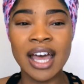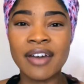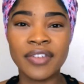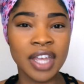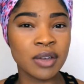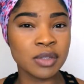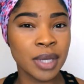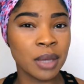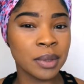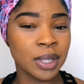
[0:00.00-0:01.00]
I felt like it was
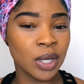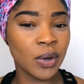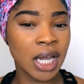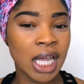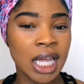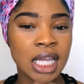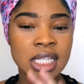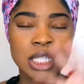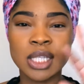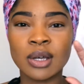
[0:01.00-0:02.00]
making me look
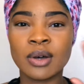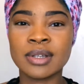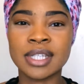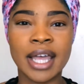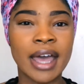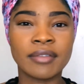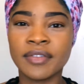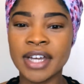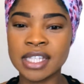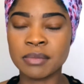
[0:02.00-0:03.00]
great, so I was like, I have to
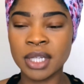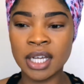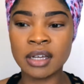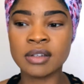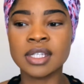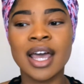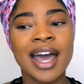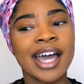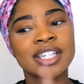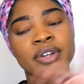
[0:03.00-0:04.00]
find something else.
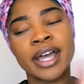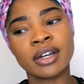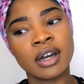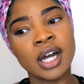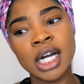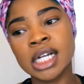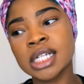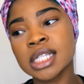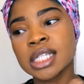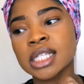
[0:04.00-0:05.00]
I tried
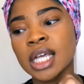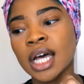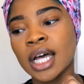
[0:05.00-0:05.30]
NARS